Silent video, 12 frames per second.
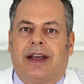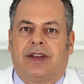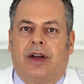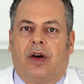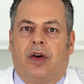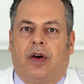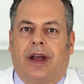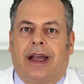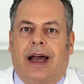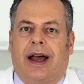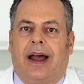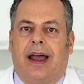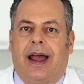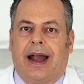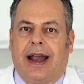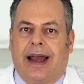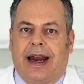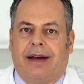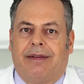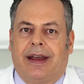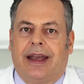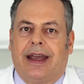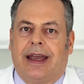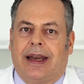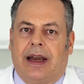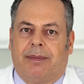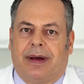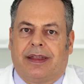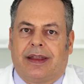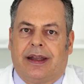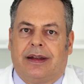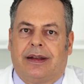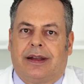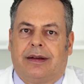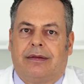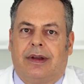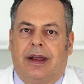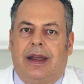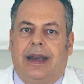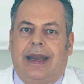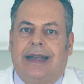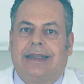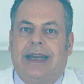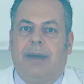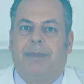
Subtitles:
was not to bite him, but rather that he was playing.